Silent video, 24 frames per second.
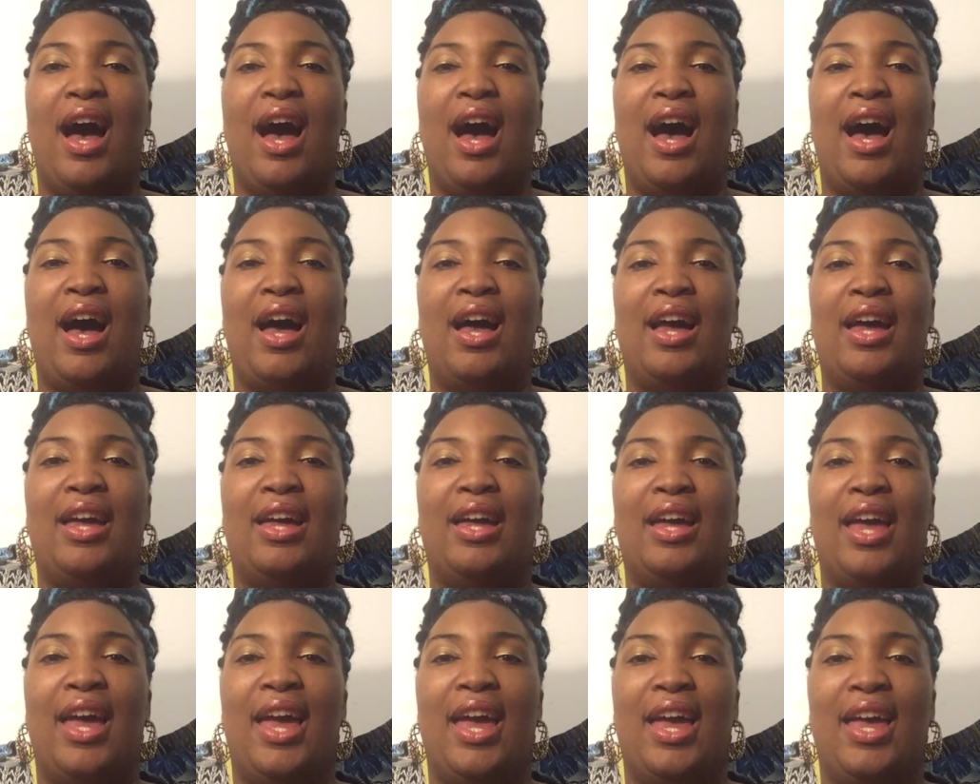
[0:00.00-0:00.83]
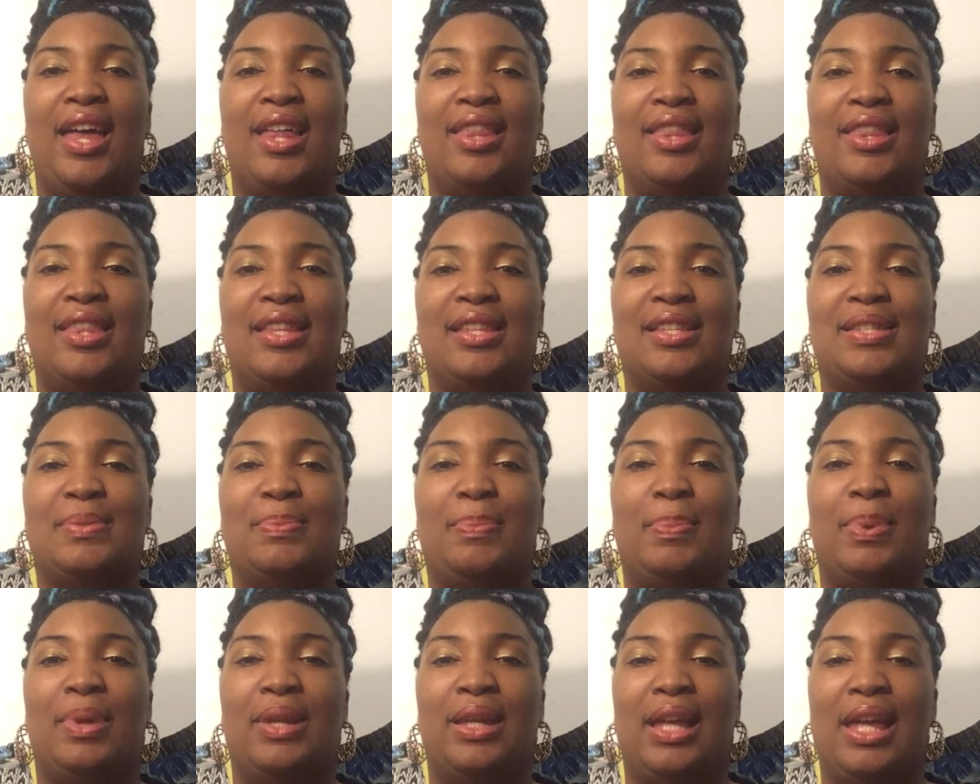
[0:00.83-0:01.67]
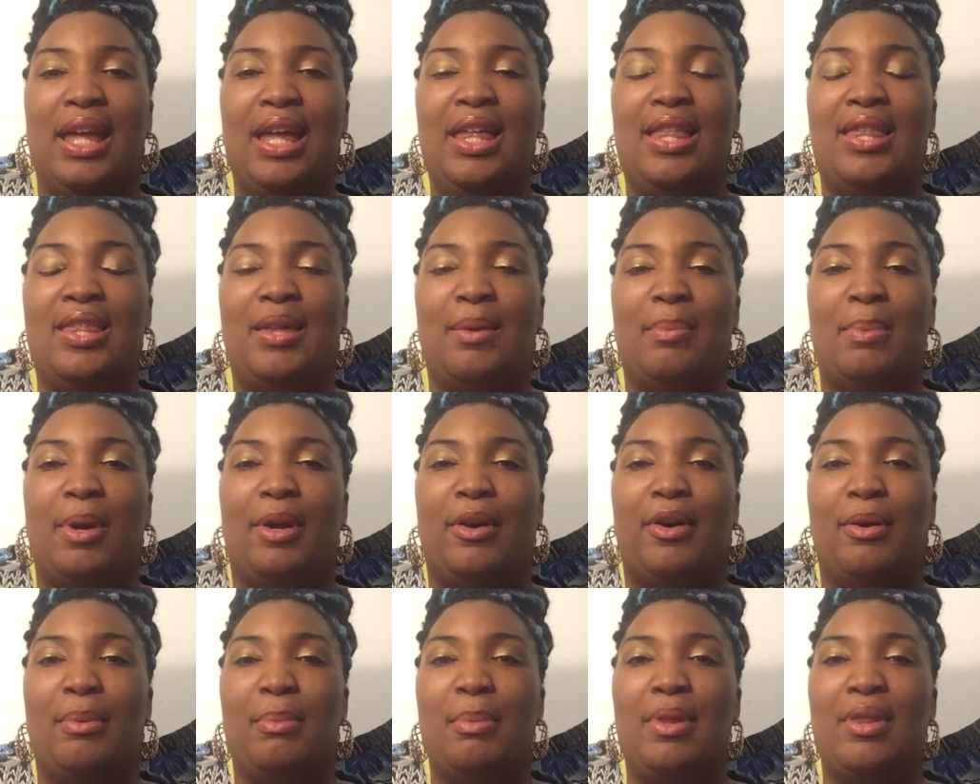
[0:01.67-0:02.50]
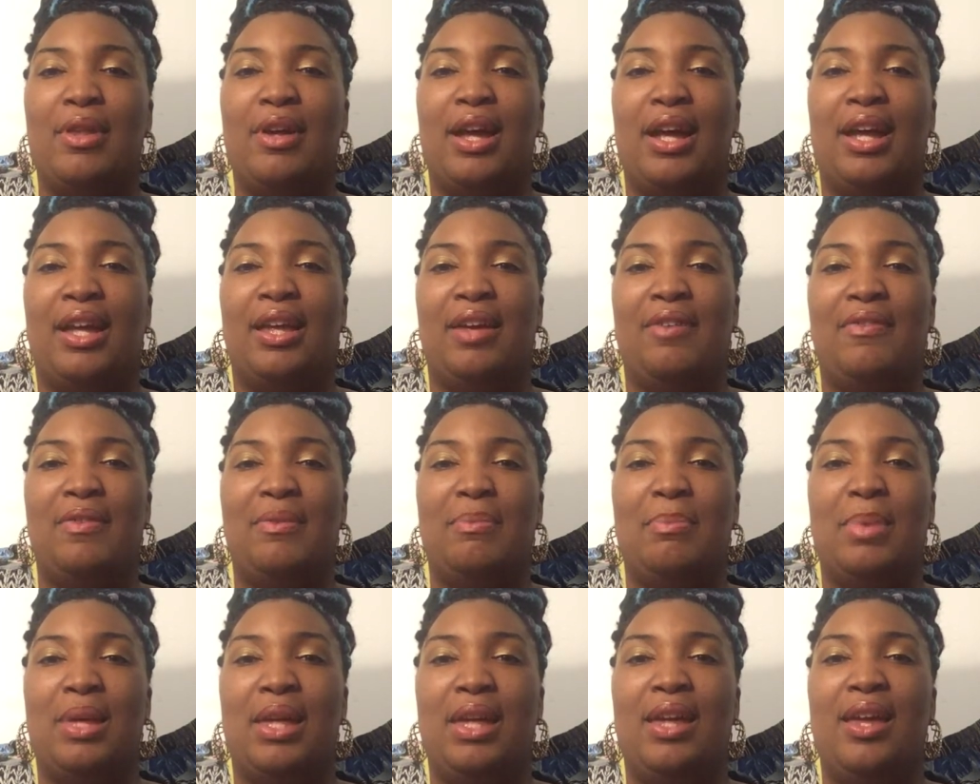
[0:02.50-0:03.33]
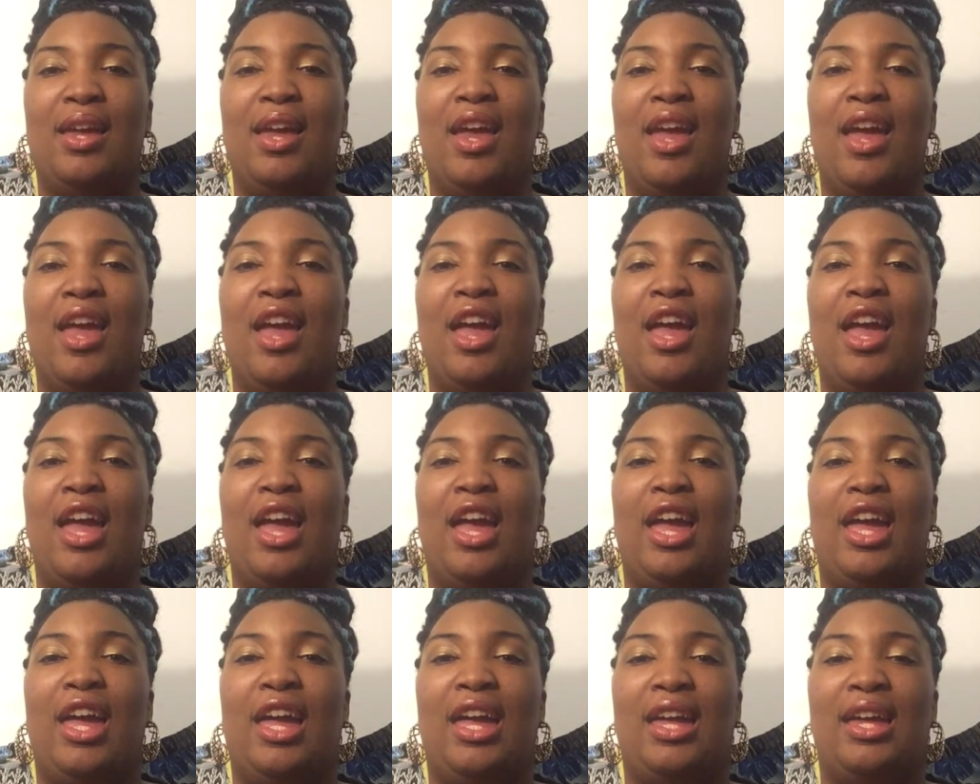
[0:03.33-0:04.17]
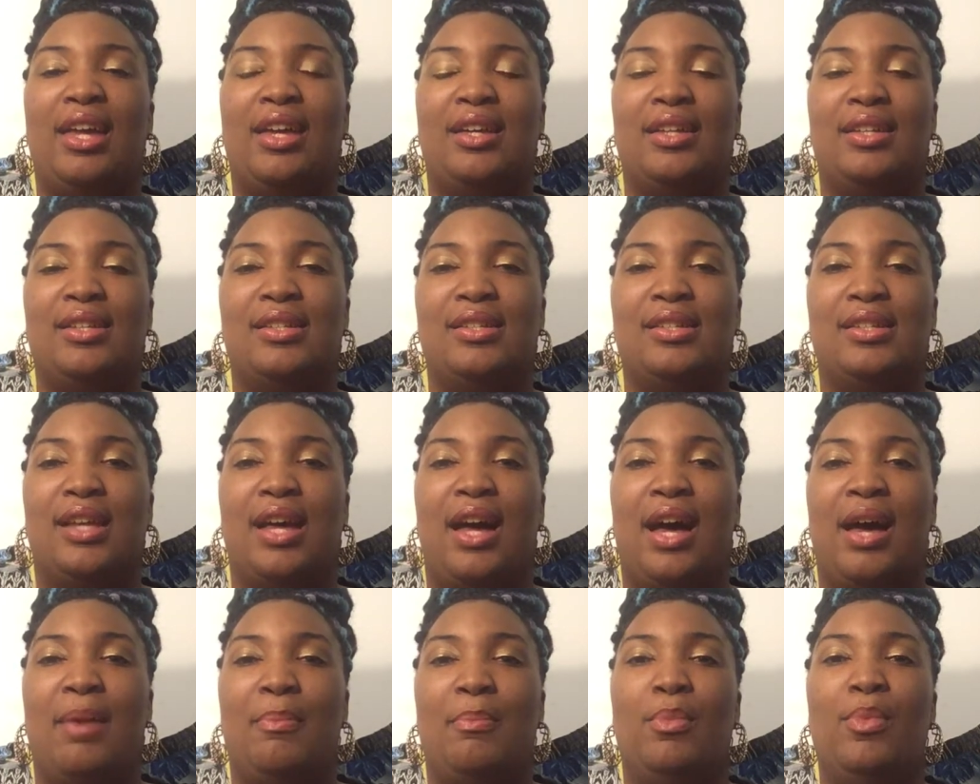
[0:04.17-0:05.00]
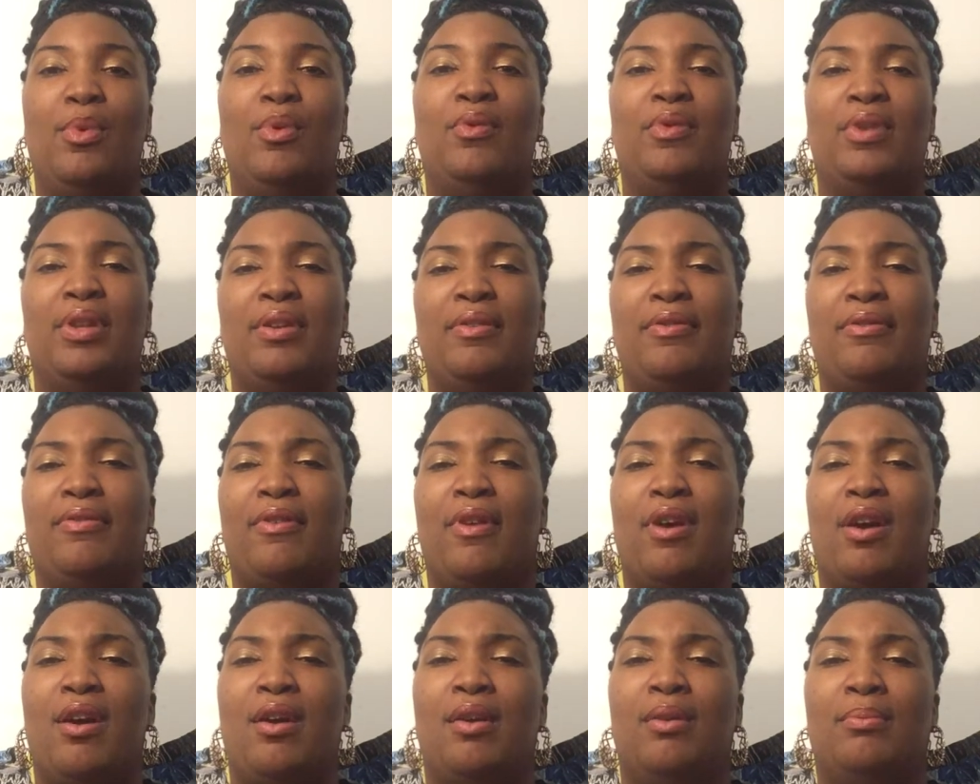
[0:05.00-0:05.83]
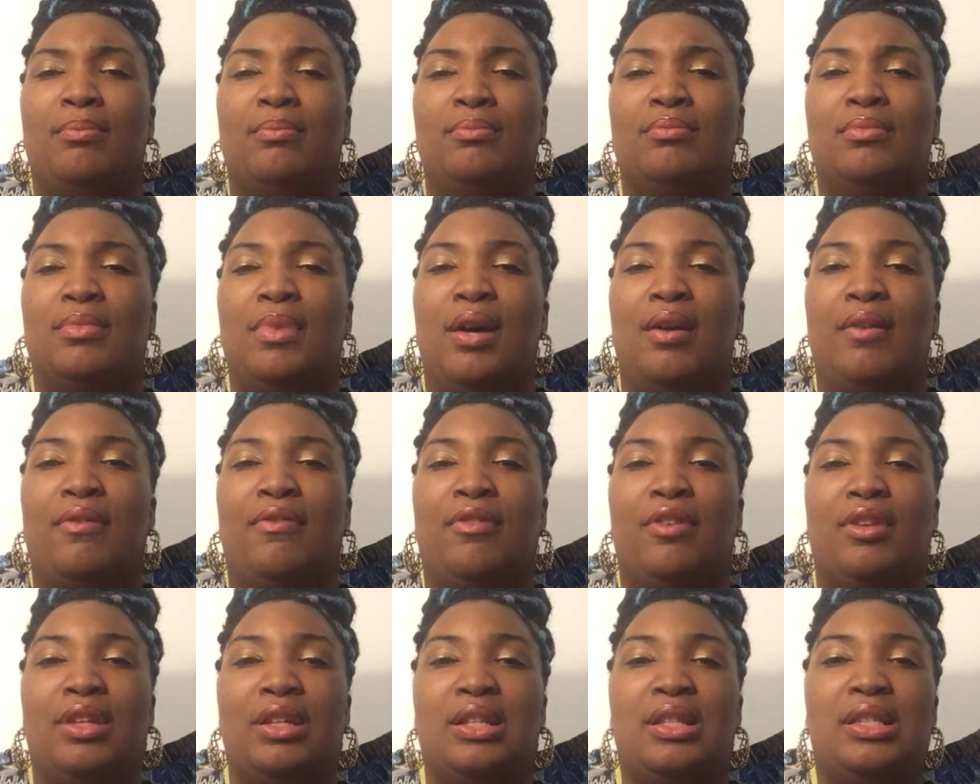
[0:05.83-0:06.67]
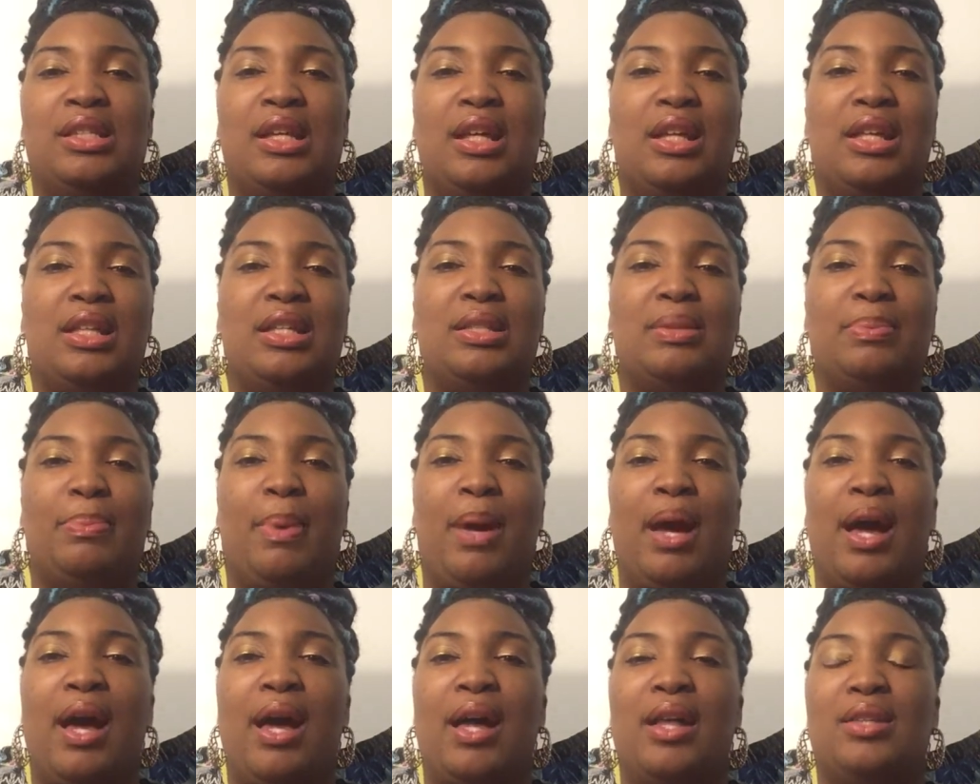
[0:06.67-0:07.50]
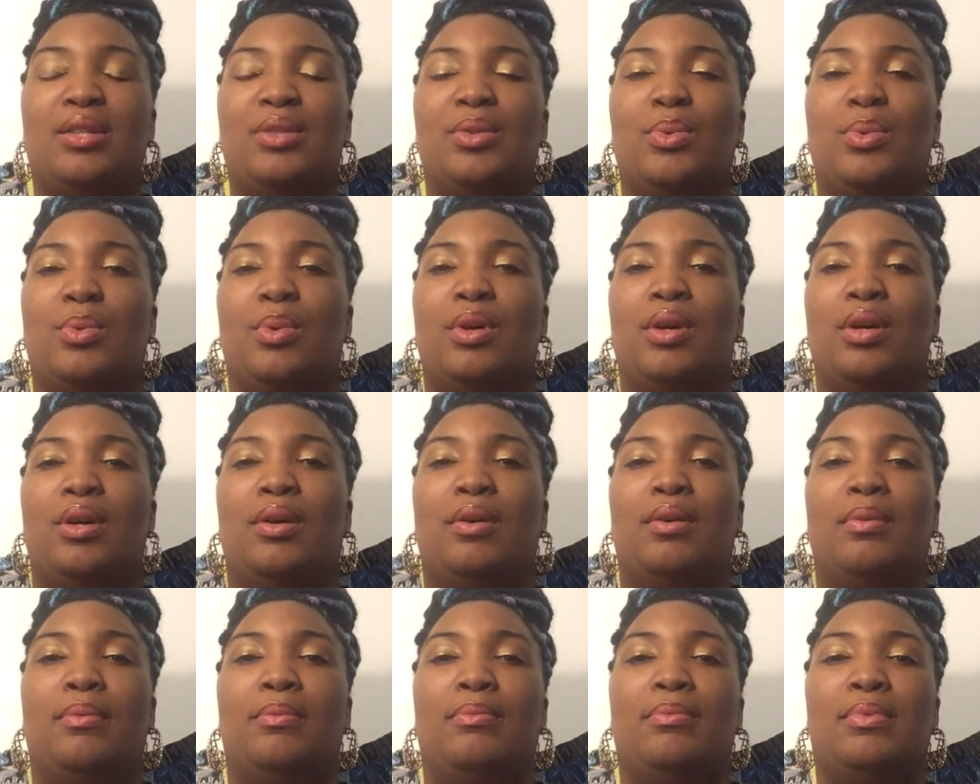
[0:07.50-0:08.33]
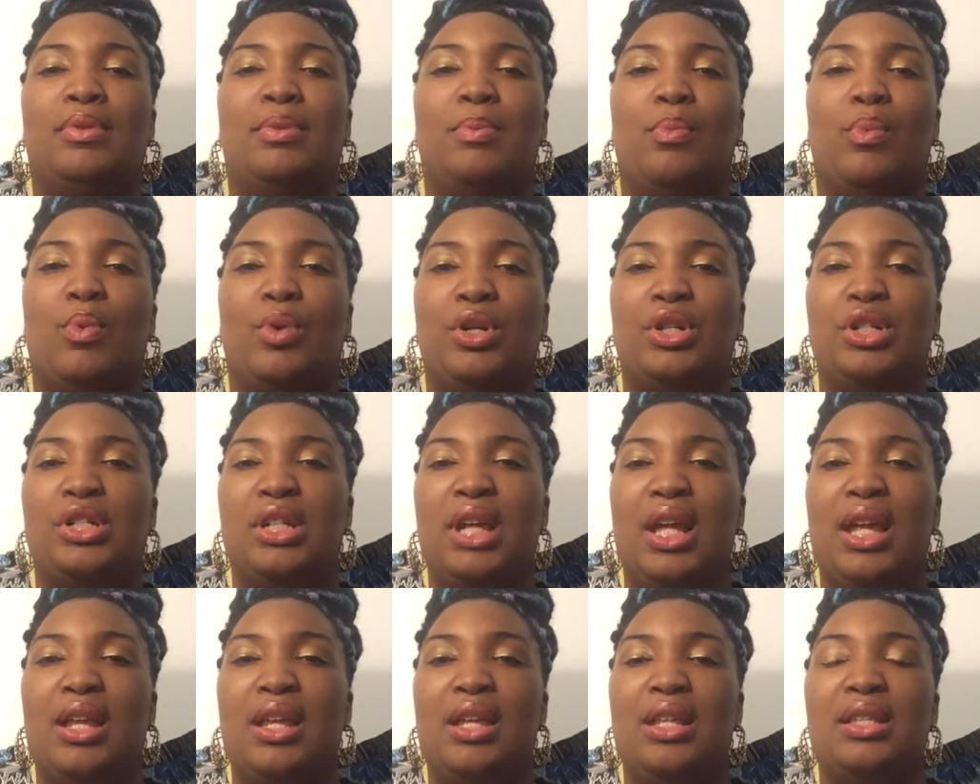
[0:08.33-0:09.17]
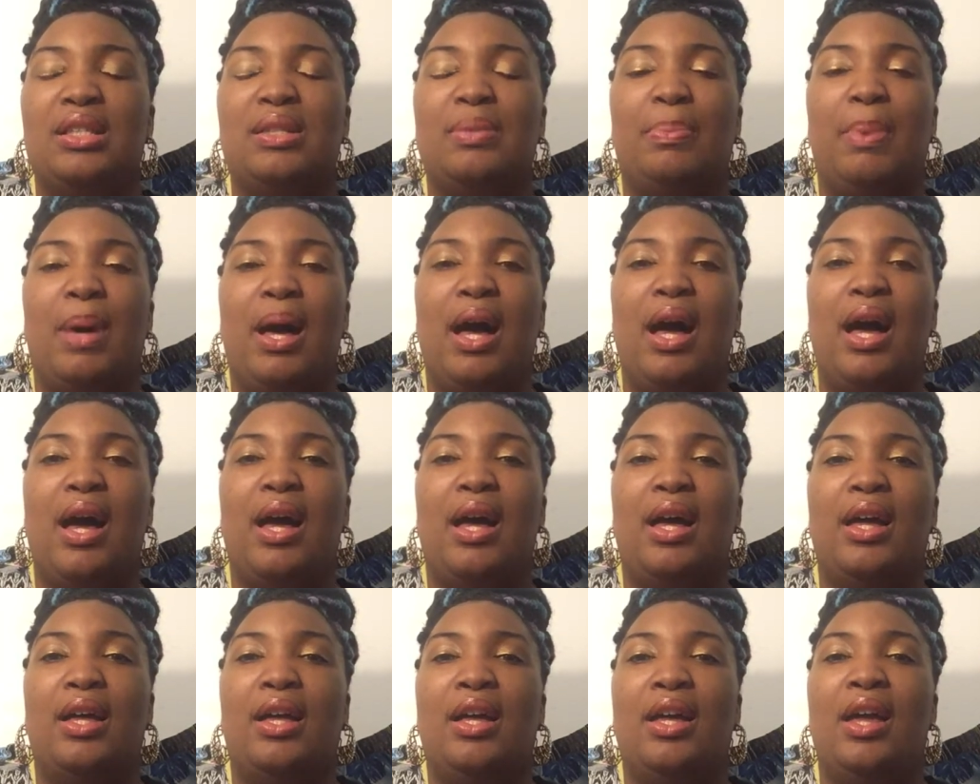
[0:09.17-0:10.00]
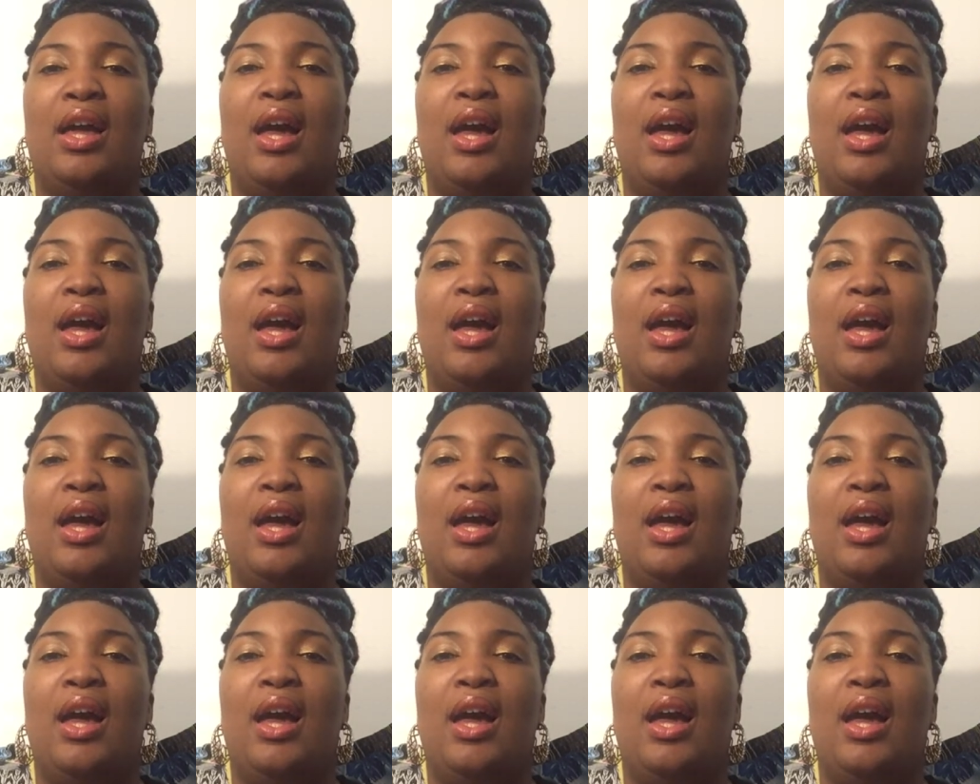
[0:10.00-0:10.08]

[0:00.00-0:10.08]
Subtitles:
I had this plant that my grandmother had given me, and I moved it from a really sunny spot to a more shady spot.